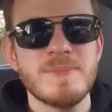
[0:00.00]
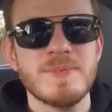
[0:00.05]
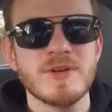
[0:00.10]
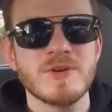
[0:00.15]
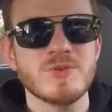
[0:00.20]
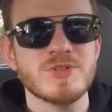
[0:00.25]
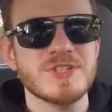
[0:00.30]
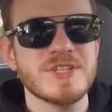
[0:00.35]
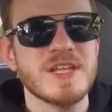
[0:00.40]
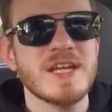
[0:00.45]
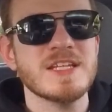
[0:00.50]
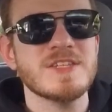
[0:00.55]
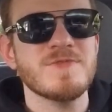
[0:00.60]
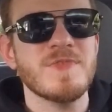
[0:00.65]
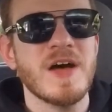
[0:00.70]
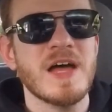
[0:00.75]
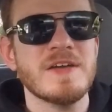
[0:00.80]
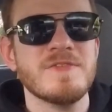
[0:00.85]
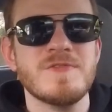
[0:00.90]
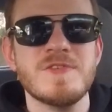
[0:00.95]
And, of course, the
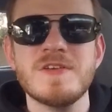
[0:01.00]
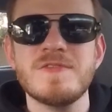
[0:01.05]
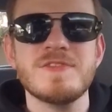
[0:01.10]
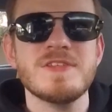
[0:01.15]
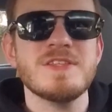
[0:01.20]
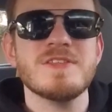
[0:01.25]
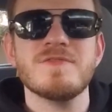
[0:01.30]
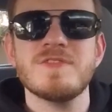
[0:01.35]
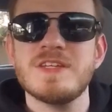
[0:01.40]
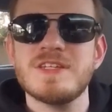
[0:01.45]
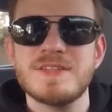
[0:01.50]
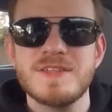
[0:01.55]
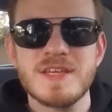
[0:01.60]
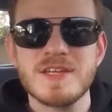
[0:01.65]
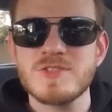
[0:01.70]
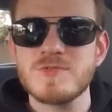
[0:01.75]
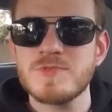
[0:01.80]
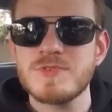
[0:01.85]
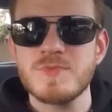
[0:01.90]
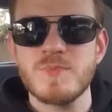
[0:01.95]
S550, the
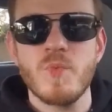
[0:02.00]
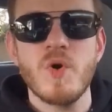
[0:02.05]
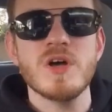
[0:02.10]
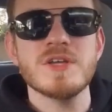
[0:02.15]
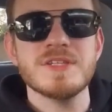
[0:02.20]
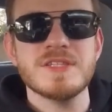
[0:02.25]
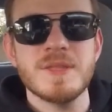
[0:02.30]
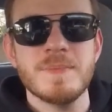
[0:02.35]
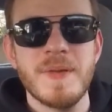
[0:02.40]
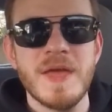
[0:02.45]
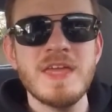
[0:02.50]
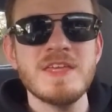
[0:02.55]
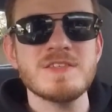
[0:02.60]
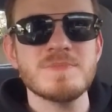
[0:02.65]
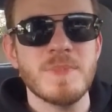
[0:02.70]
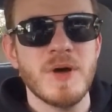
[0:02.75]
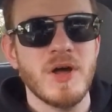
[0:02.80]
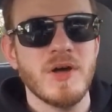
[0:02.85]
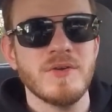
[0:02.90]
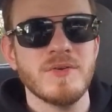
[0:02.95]
V6, was the base
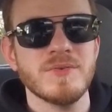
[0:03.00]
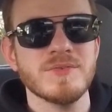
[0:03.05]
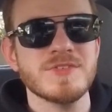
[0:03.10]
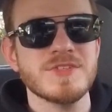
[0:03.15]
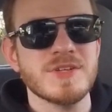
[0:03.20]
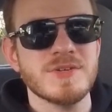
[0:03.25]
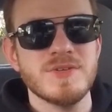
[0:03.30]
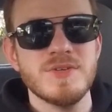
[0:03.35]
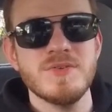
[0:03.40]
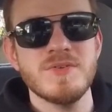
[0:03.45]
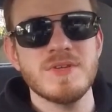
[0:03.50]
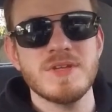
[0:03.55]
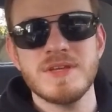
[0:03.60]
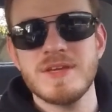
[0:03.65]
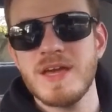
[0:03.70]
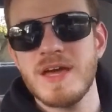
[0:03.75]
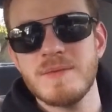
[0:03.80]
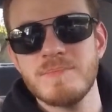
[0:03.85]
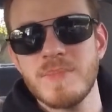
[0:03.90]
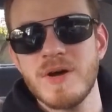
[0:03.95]
model, so you can
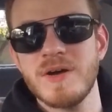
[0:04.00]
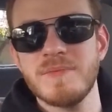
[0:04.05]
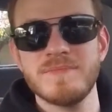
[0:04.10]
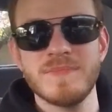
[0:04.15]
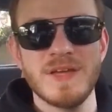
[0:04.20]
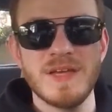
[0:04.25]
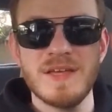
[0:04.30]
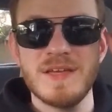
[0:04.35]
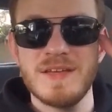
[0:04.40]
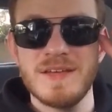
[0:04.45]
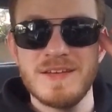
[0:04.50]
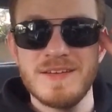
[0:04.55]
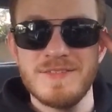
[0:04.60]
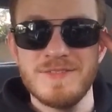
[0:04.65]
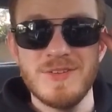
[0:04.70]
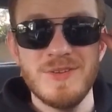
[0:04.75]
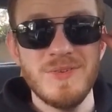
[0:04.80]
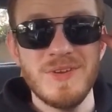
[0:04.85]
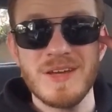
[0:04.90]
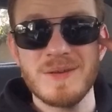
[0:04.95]
get
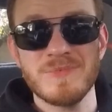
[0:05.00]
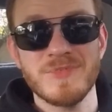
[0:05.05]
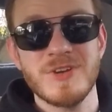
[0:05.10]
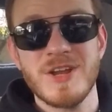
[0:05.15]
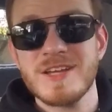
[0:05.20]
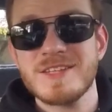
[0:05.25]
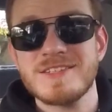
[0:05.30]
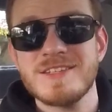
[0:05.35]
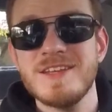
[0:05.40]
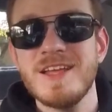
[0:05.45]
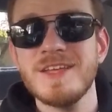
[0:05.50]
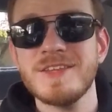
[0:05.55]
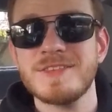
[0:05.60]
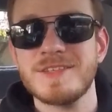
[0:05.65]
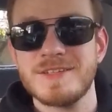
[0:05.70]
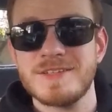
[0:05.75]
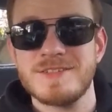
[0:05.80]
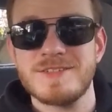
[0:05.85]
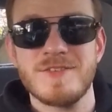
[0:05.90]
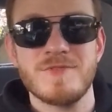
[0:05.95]
them for next to
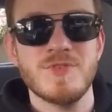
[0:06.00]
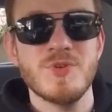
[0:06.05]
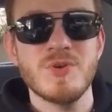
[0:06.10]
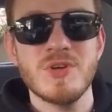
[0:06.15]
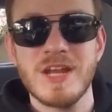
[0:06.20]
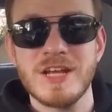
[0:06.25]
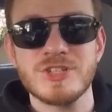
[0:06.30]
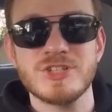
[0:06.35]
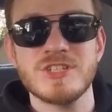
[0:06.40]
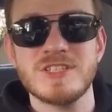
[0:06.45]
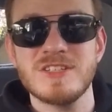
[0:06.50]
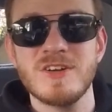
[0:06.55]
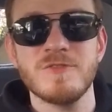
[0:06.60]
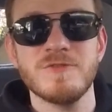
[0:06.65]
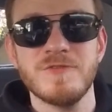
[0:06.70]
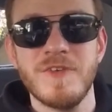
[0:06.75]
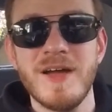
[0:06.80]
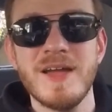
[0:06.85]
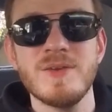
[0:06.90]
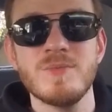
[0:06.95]
nothing. So if you can actually still
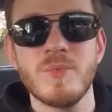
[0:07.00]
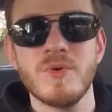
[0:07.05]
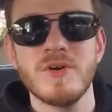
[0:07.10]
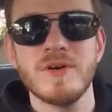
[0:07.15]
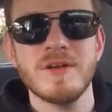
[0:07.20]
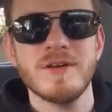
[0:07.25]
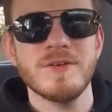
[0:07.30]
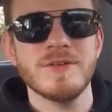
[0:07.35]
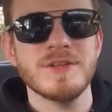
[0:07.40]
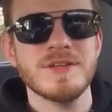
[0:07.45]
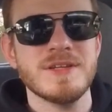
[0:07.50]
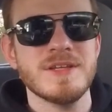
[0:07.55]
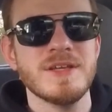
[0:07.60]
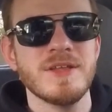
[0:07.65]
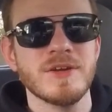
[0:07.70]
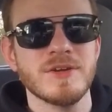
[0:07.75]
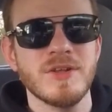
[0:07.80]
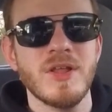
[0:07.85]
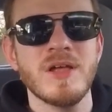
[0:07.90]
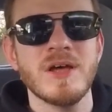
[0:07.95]
find one on the
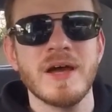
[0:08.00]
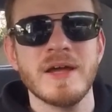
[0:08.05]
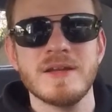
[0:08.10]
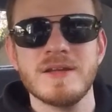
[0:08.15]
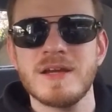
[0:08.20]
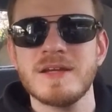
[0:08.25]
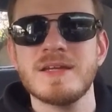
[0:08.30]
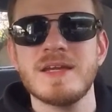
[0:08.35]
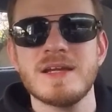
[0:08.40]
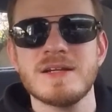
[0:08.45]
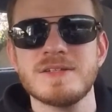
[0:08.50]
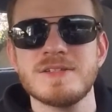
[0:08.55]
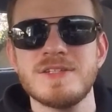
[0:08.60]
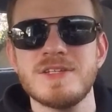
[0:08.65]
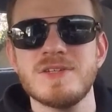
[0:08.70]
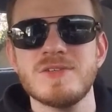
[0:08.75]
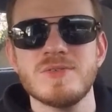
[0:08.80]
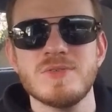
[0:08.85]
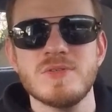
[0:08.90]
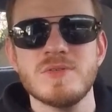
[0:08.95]
dealer lot, I guarantee
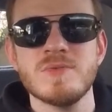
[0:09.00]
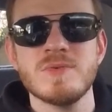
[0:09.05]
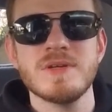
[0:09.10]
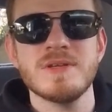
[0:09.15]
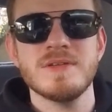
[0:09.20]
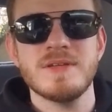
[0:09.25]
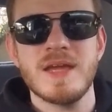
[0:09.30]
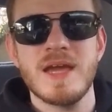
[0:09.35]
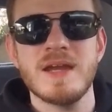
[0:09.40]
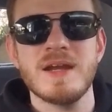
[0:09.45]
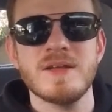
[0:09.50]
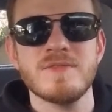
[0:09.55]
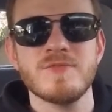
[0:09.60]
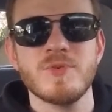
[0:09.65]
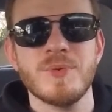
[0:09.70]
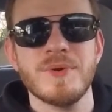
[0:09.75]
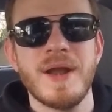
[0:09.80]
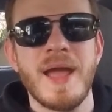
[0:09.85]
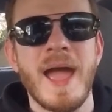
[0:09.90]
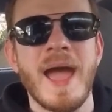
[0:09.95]
you can get it
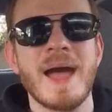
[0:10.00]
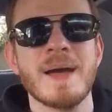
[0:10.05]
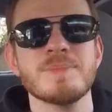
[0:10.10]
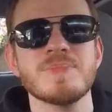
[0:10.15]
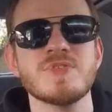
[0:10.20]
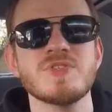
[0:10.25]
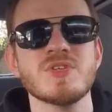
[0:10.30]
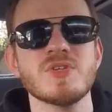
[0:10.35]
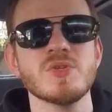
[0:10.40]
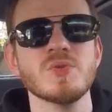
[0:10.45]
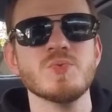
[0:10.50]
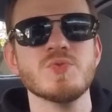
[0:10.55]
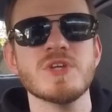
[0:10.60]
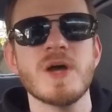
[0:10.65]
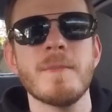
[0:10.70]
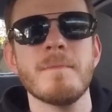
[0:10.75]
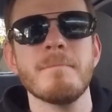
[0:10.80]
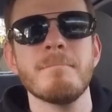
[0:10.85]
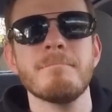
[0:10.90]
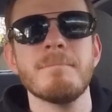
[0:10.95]
for an absolute
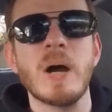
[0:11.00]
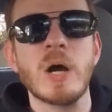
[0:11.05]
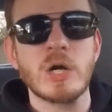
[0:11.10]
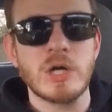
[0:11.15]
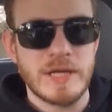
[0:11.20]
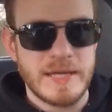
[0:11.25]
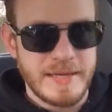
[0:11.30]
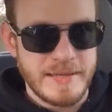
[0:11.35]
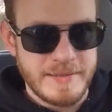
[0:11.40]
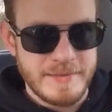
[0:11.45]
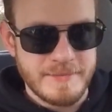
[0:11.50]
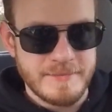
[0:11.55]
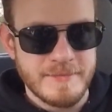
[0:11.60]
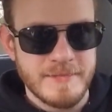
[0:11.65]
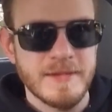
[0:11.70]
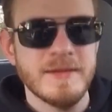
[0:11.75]
bargain.